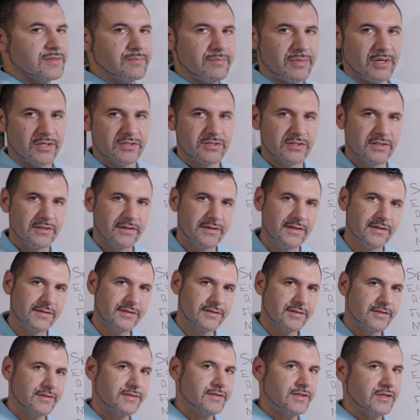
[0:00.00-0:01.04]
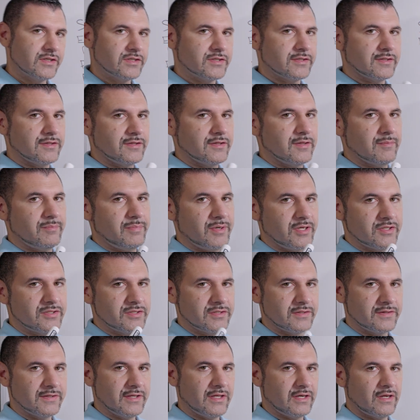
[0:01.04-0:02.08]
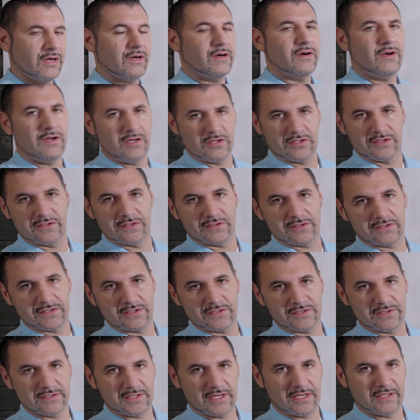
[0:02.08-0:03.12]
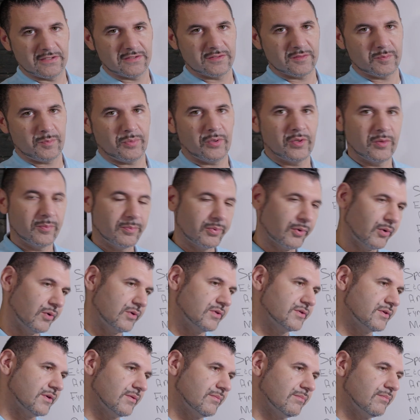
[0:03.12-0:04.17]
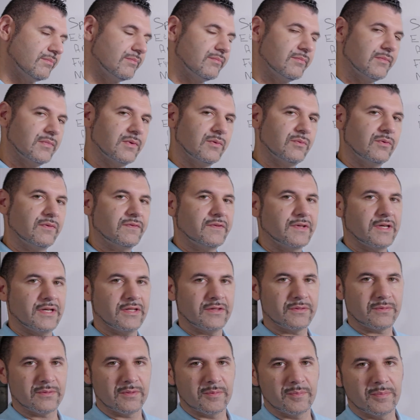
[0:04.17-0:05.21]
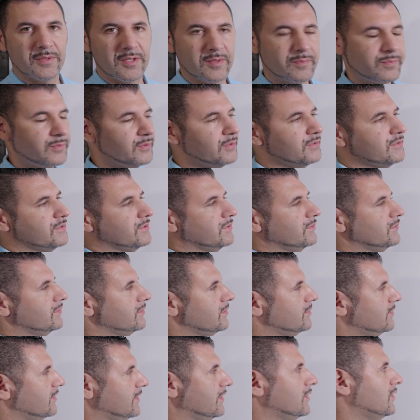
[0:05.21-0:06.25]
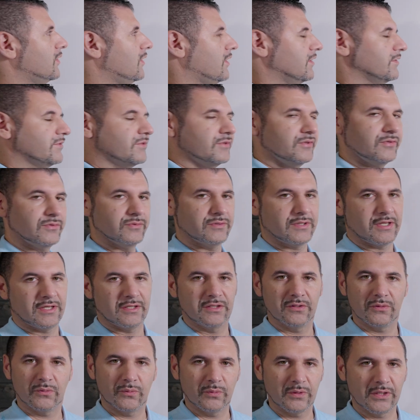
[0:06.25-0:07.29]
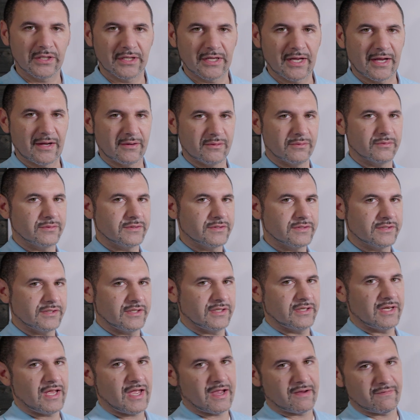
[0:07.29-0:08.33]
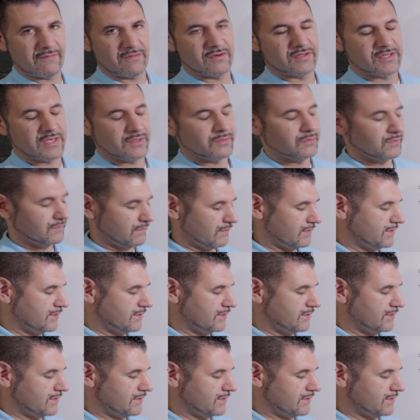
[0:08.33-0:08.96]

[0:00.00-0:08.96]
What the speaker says: budget. This is essentially the budget that our agency sets per person. We've got 3 people, so some of the costs do kind of wing out and average out over